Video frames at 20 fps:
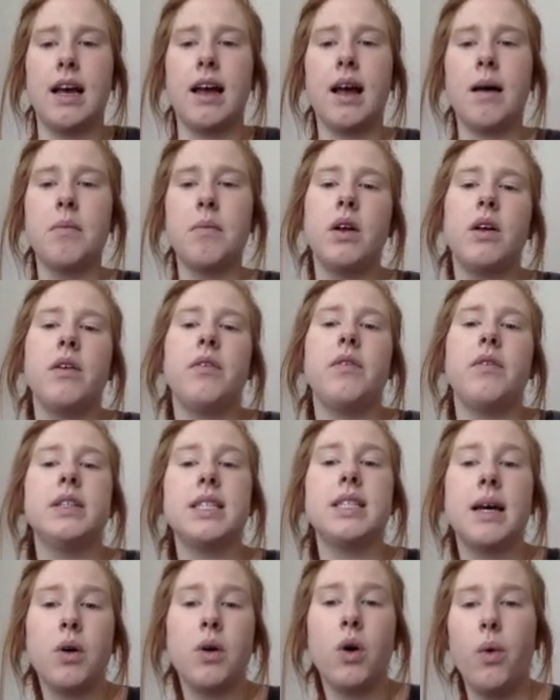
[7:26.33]
I'm not even going to
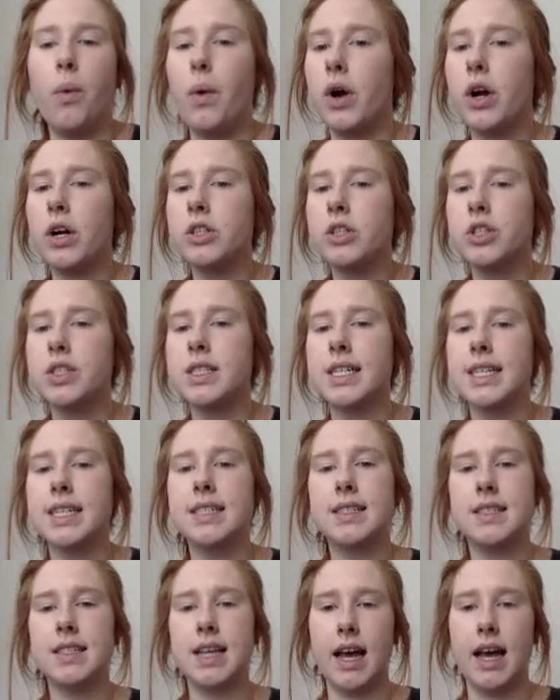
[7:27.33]
type the whole word, just
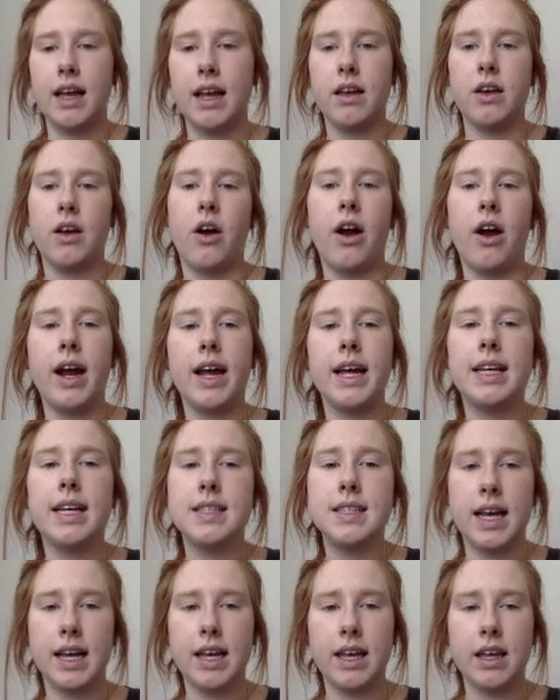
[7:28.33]
exec. All right,
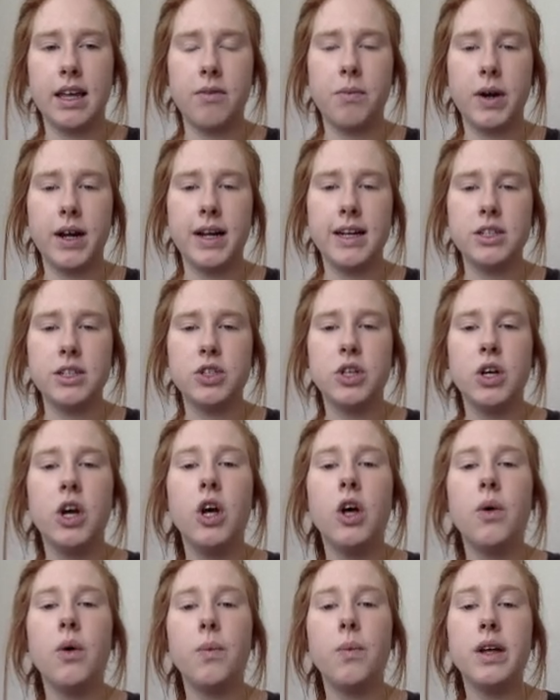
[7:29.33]
executive branch.
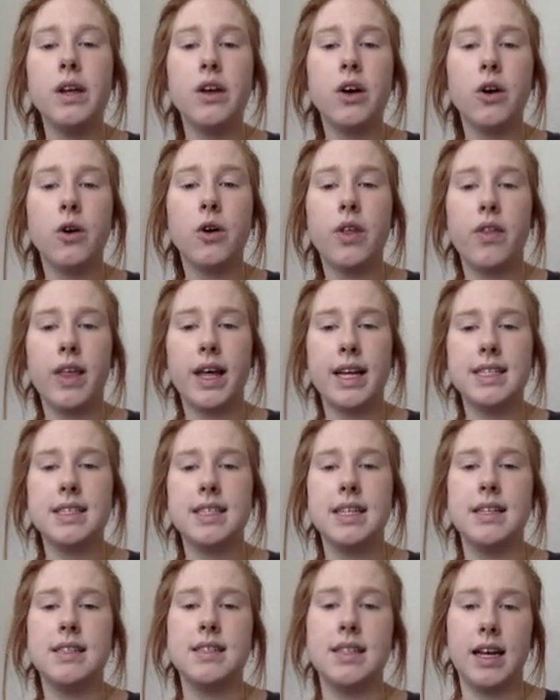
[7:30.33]
We know that that's the
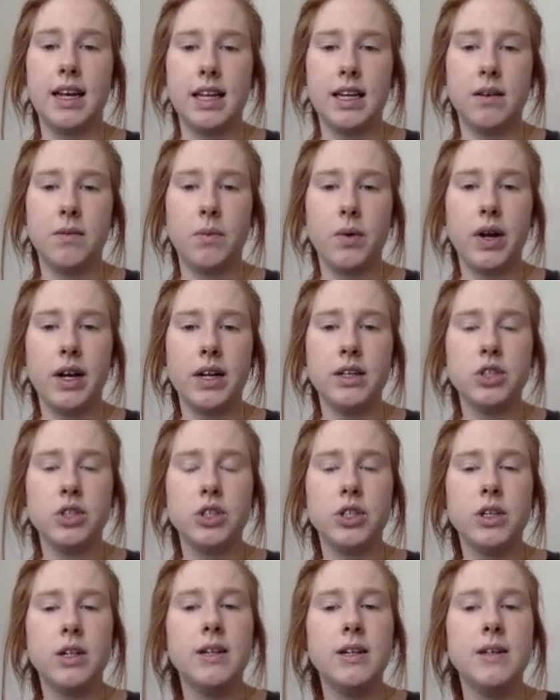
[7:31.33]
executive branch.
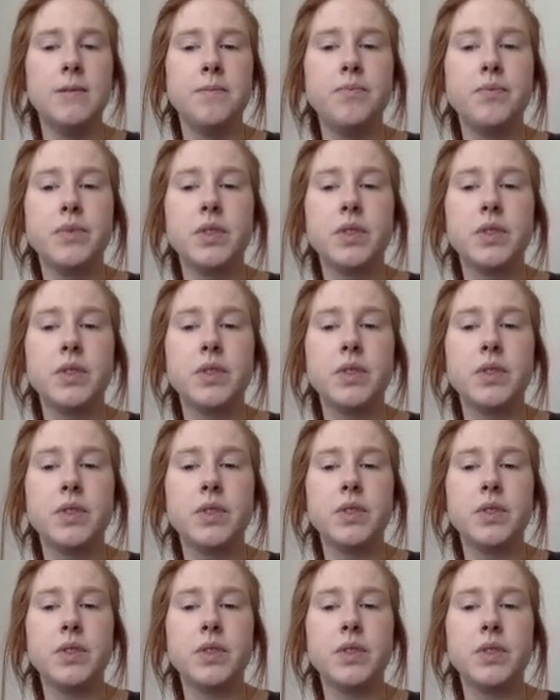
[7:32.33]
So that's what
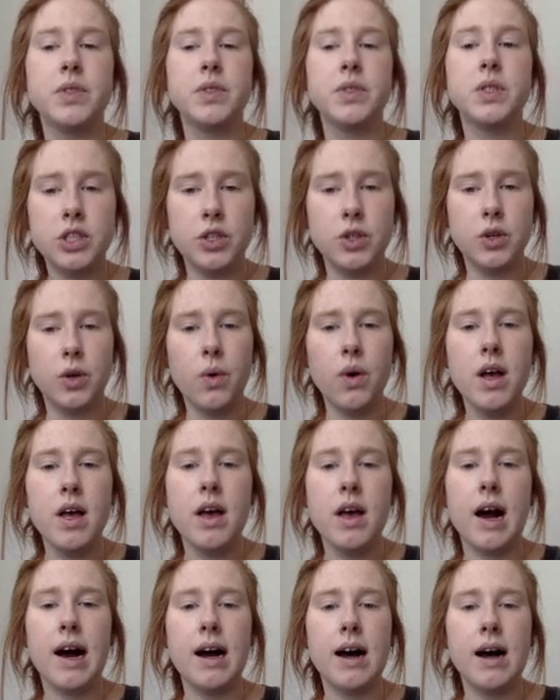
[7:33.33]
you're going to do.
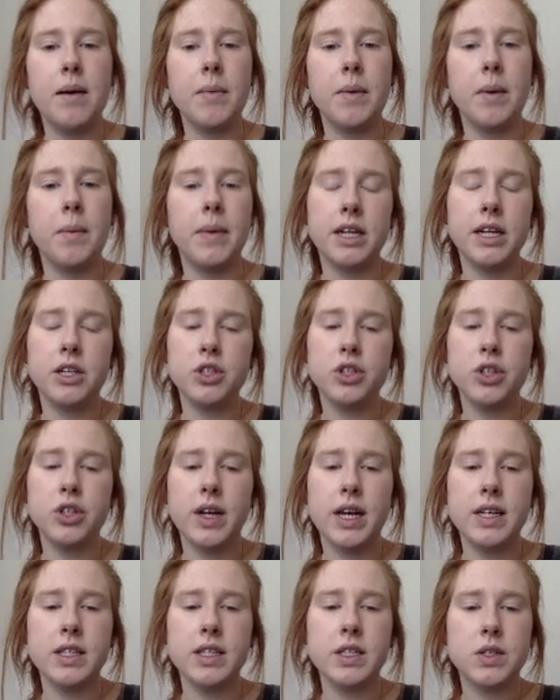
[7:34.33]
And make sure you
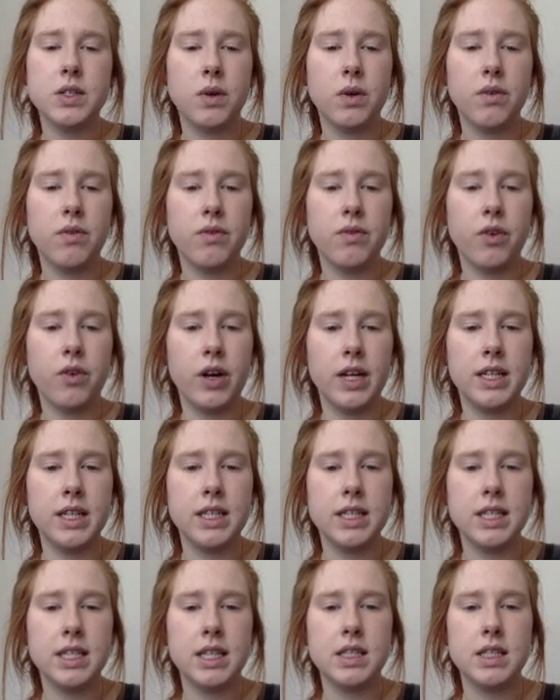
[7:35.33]
guys are referring to
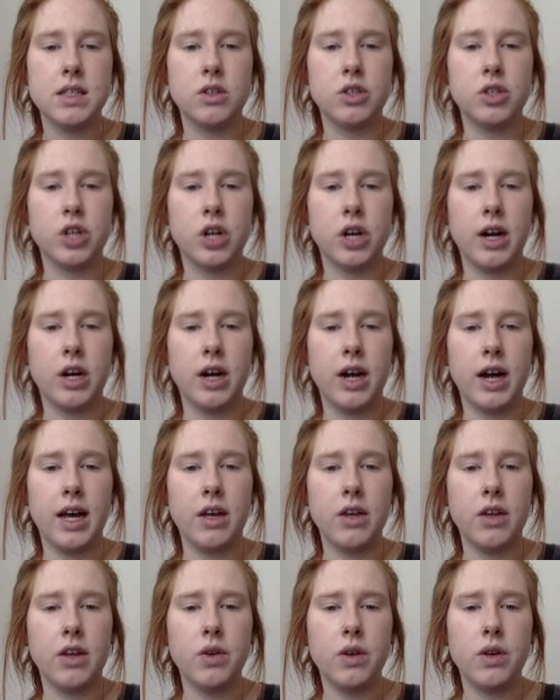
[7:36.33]
this little chart. I
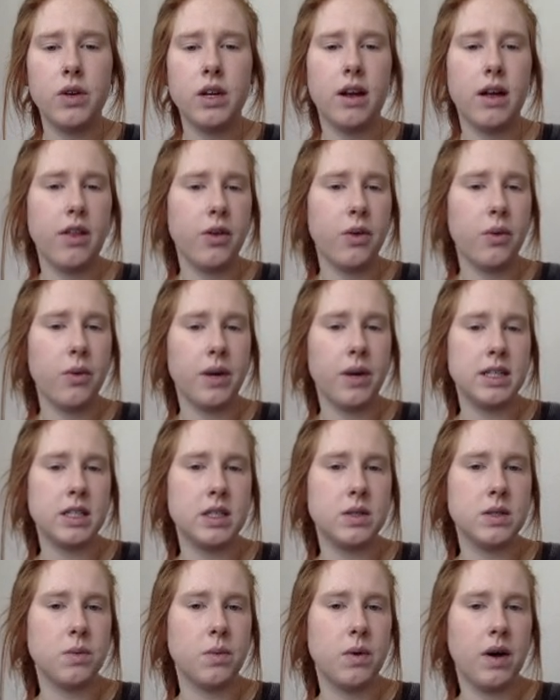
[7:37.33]
included another one as
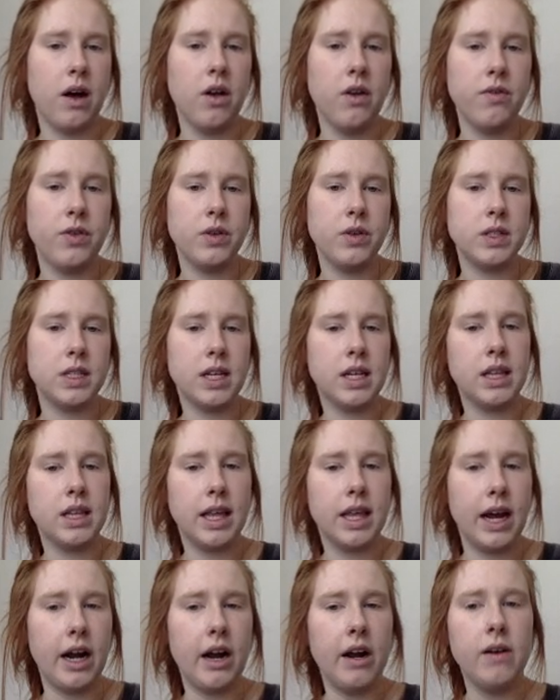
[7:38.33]
well, if you see it
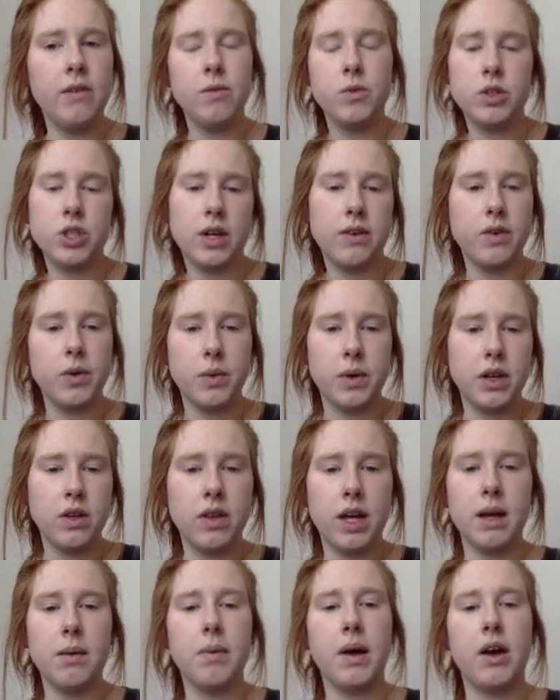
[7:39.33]
there, whichever one you
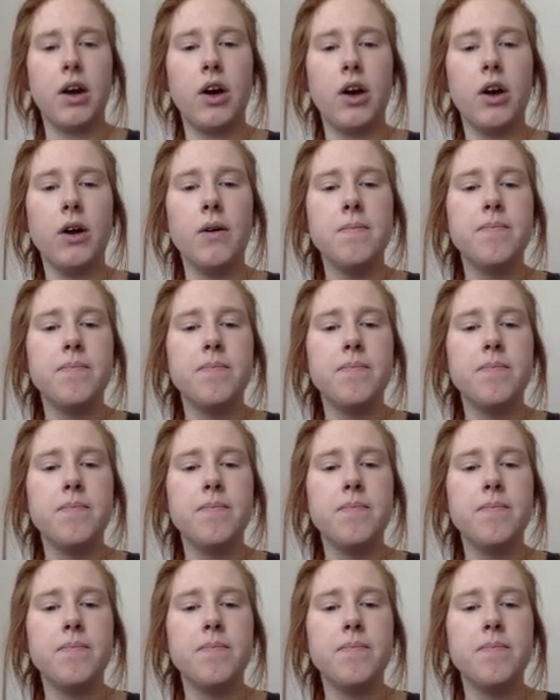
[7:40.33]
like better.